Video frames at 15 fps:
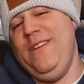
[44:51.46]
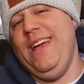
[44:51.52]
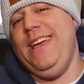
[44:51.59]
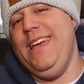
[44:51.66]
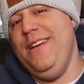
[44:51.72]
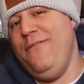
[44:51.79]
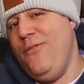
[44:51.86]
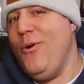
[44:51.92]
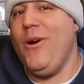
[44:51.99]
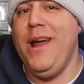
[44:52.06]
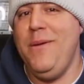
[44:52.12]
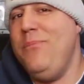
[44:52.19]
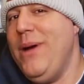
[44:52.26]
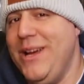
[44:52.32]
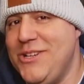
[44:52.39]
Vicky for
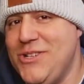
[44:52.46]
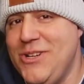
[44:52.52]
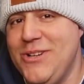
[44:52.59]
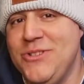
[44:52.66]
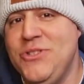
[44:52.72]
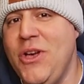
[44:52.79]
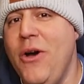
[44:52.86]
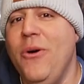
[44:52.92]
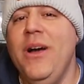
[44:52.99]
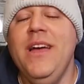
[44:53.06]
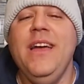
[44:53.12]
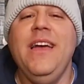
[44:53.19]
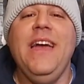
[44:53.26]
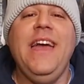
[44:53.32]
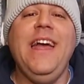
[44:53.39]
a picture. So
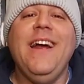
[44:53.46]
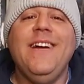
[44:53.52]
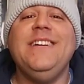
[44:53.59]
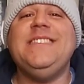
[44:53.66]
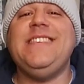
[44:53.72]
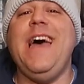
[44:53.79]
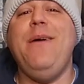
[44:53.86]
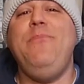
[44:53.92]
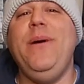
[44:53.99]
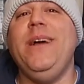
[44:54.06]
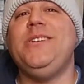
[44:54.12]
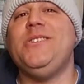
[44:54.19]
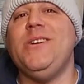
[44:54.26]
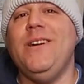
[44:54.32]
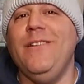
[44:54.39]
here is that
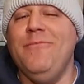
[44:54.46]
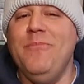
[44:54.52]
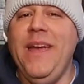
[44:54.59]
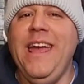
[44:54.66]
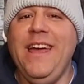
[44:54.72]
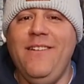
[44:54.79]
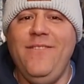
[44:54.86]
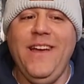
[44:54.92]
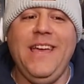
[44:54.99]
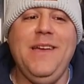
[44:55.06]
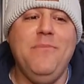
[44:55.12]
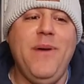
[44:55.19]
picture of me and Vicky